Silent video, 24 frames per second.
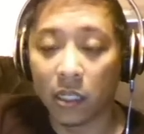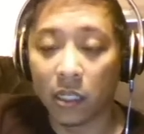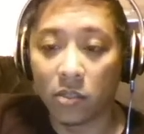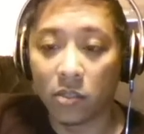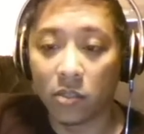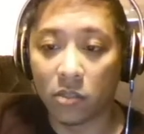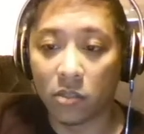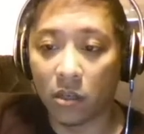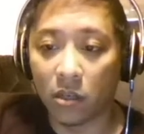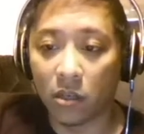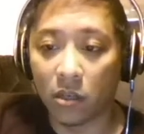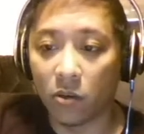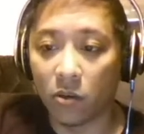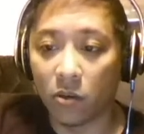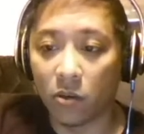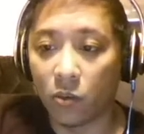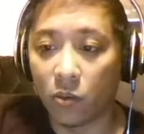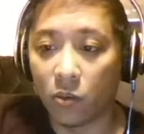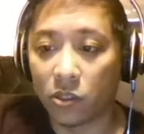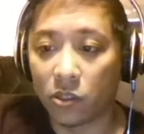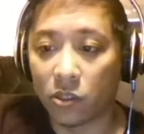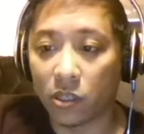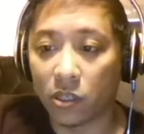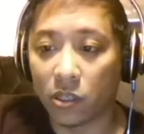So
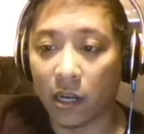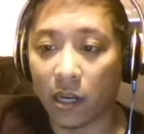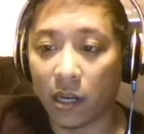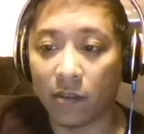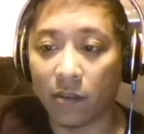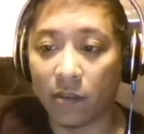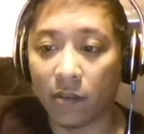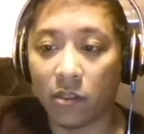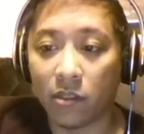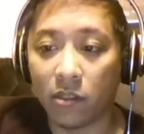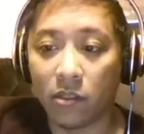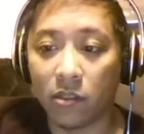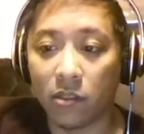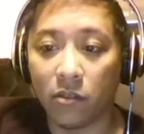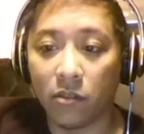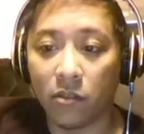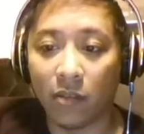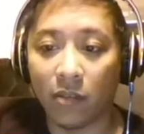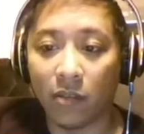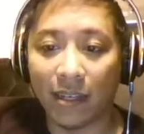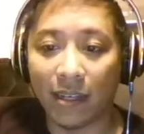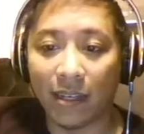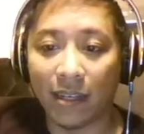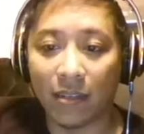what you're going to have to do
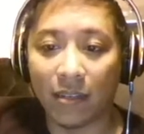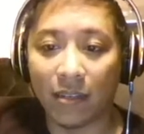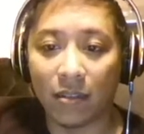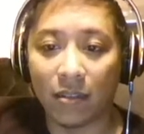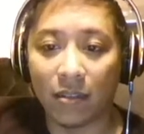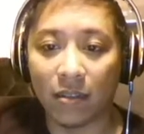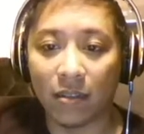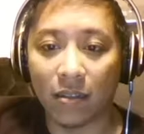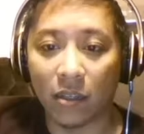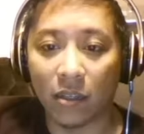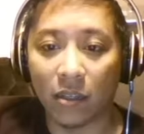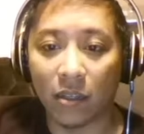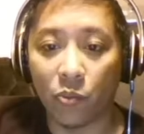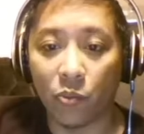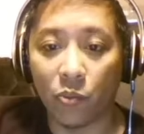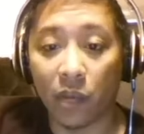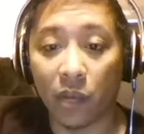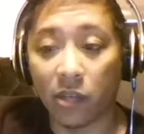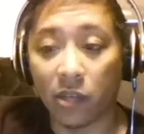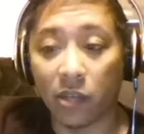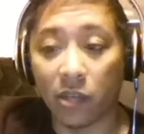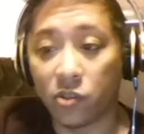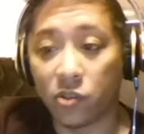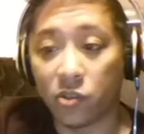is either
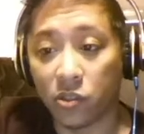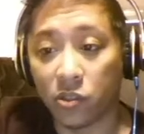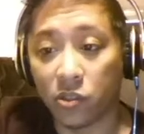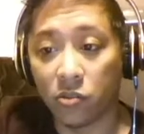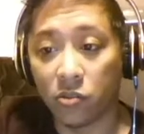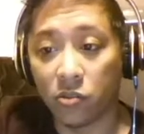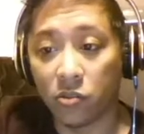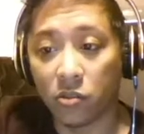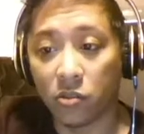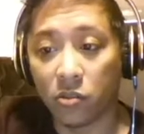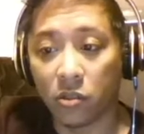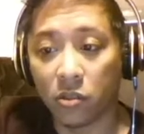pick and choose